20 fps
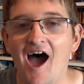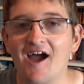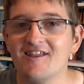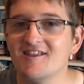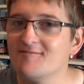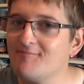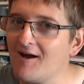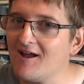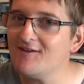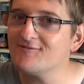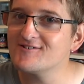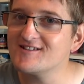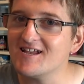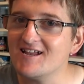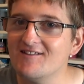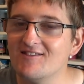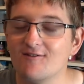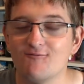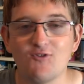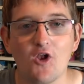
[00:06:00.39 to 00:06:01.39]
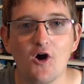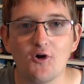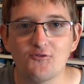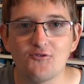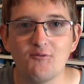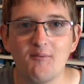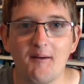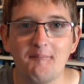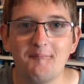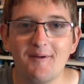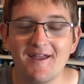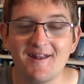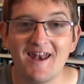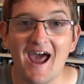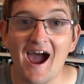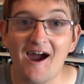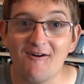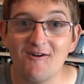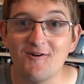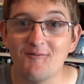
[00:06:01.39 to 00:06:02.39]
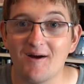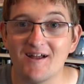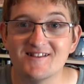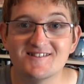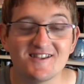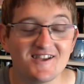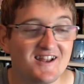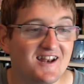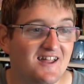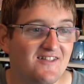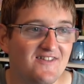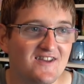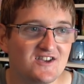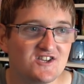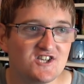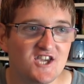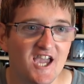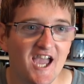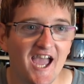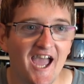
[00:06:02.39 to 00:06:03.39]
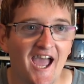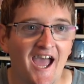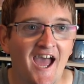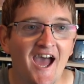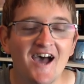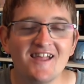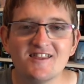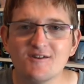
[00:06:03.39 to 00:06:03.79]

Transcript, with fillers: You may have seen the vlog from when me and Harry went earlier this year.